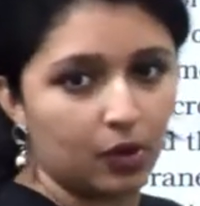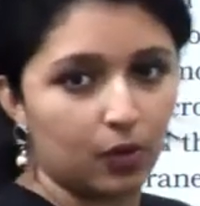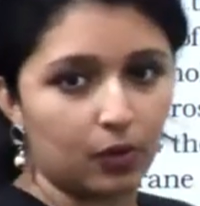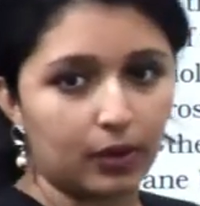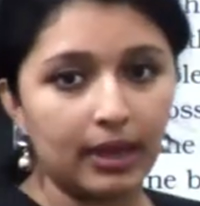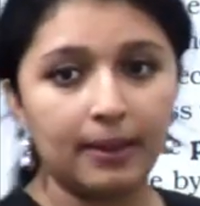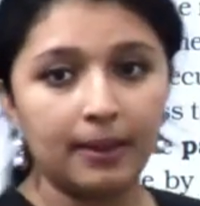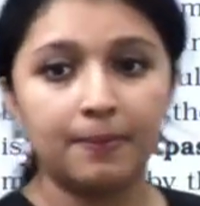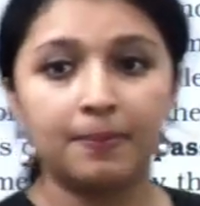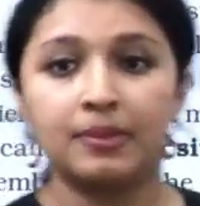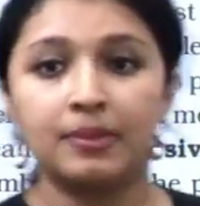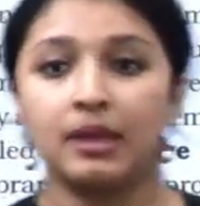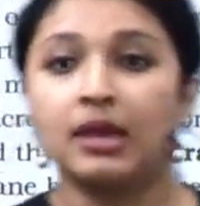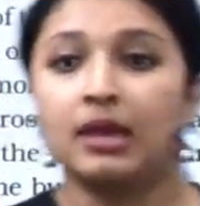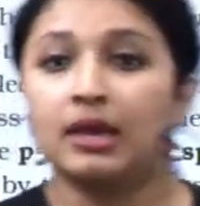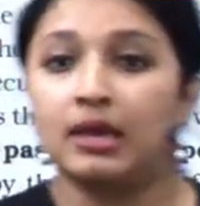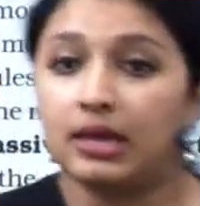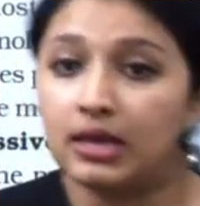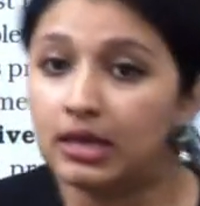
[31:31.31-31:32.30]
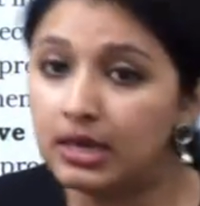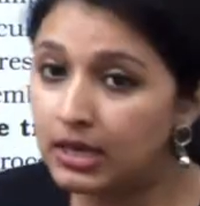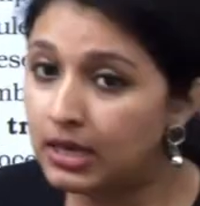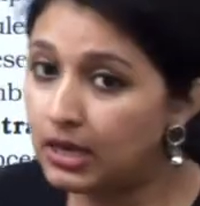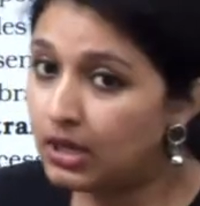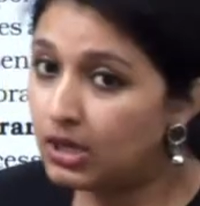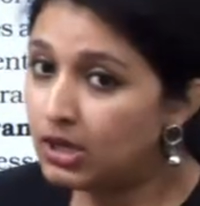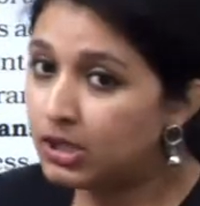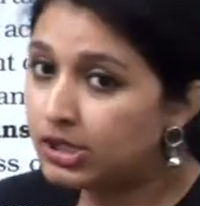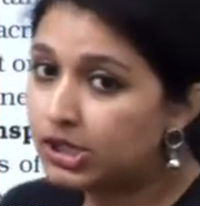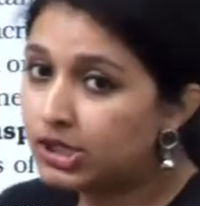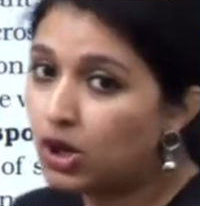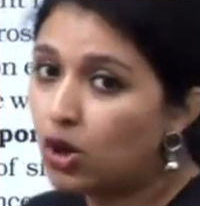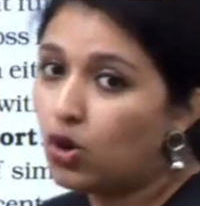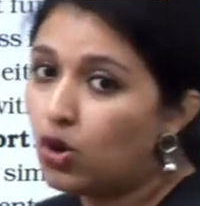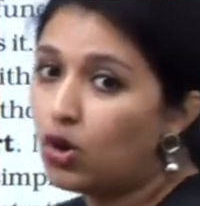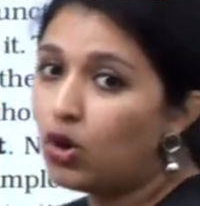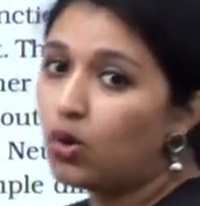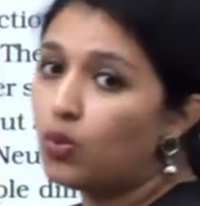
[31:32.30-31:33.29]
okay. So
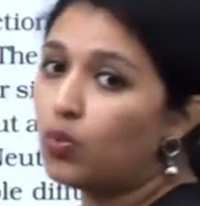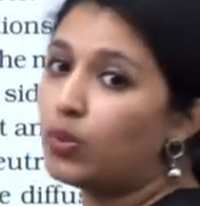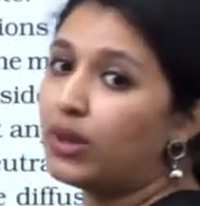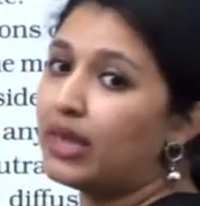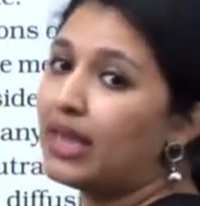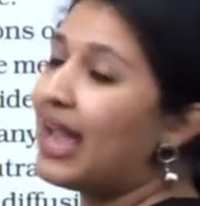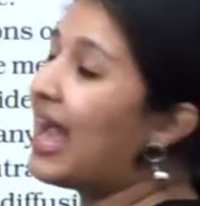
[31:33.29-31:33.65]
we